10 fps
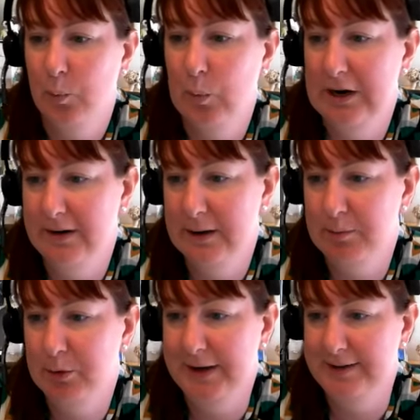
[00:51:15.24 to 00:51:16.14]
where an
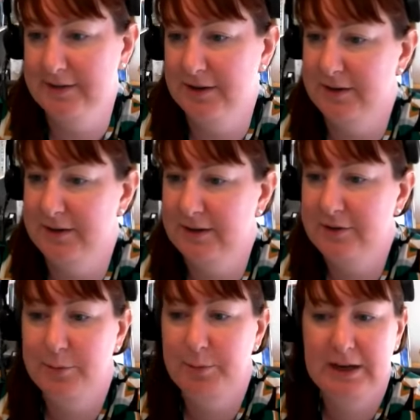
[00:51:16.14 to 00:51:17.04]
employee's conduct
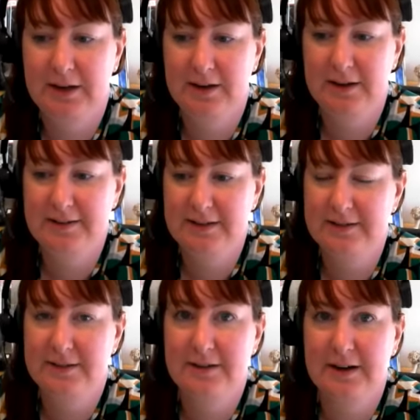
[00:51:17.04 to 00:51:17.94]
or opinion is
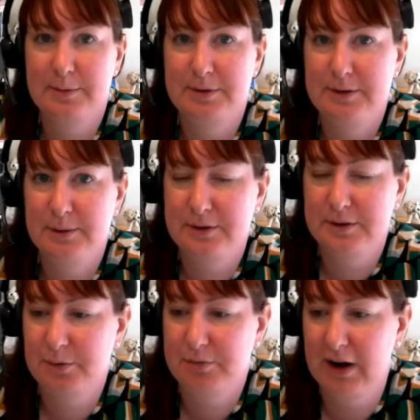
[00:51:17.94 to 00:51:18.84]
exercised pursuant
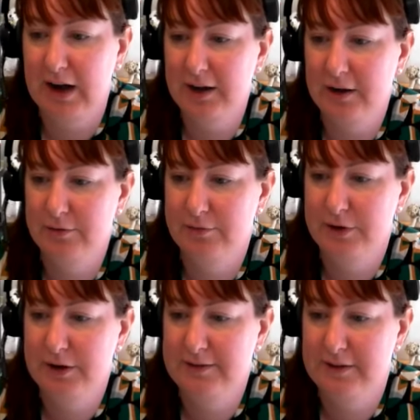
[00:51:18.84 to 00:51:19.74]
to a right
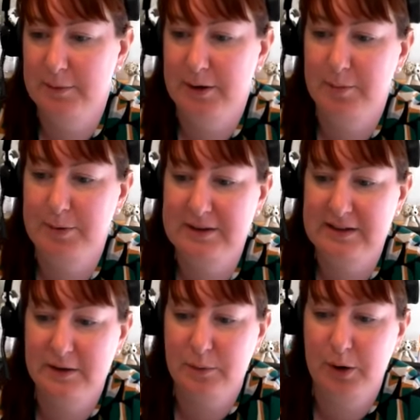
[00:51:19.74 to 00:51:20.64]
conferred to them in a
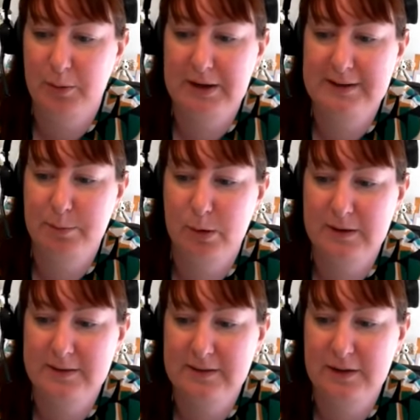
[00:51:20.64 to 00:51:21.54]
particular workplace
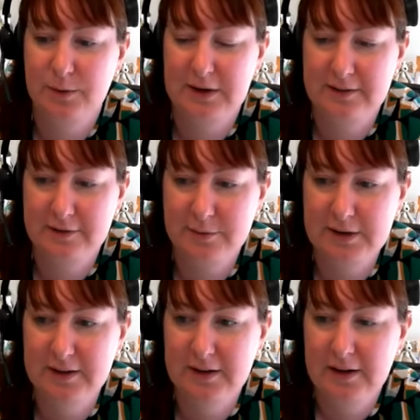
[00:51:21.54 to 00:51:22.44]
policy or
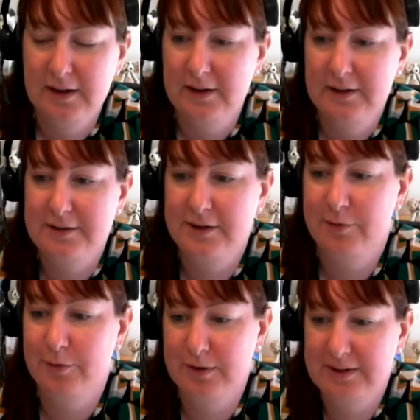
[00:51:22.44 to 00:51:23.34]
instrument. So,
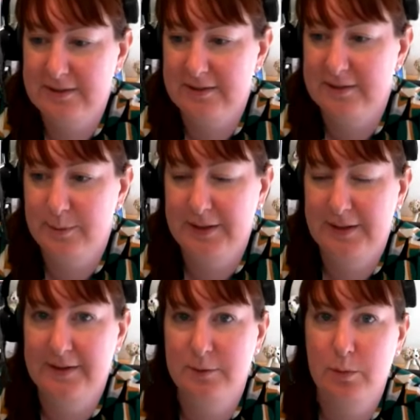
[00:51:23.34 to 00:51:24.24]
for instance, where
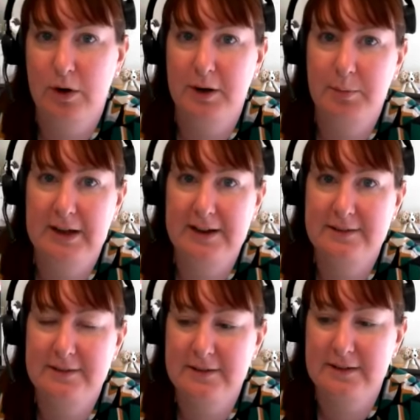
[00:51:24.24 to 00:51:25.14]
there's a
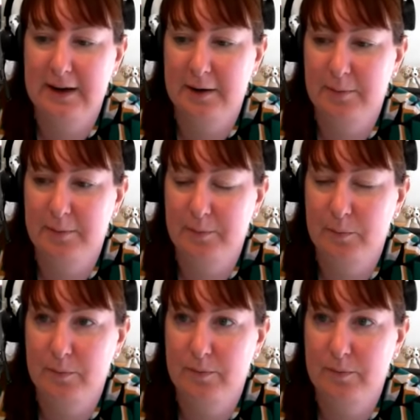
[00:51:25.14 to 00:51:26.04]
workplace
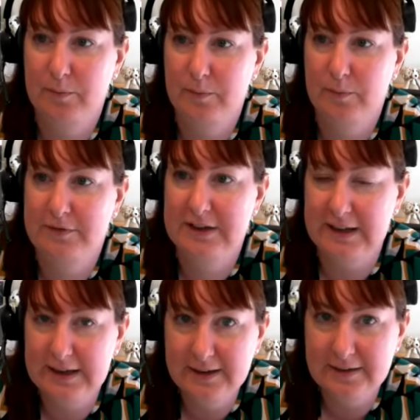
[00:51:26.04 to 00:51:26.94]

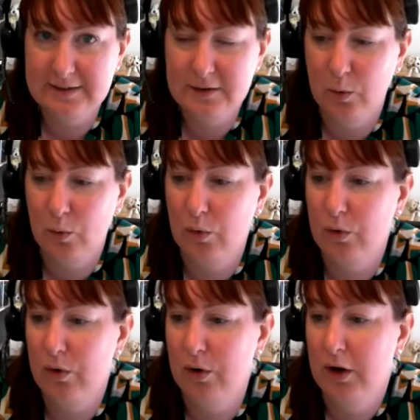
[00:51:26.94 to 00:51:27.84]
delegate,
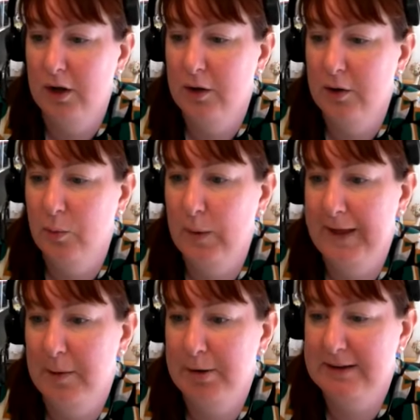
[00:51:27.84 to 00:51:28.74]
or where
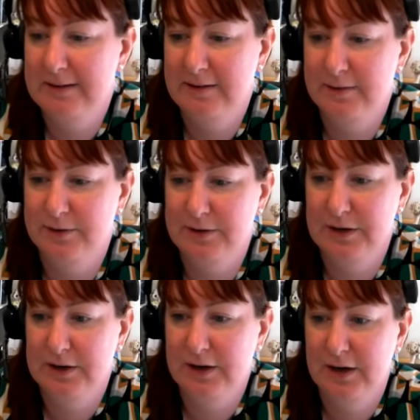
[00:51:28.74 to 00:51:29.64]
that person is
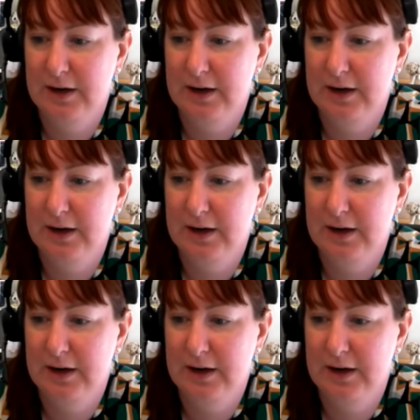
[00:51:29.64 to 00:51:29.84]
also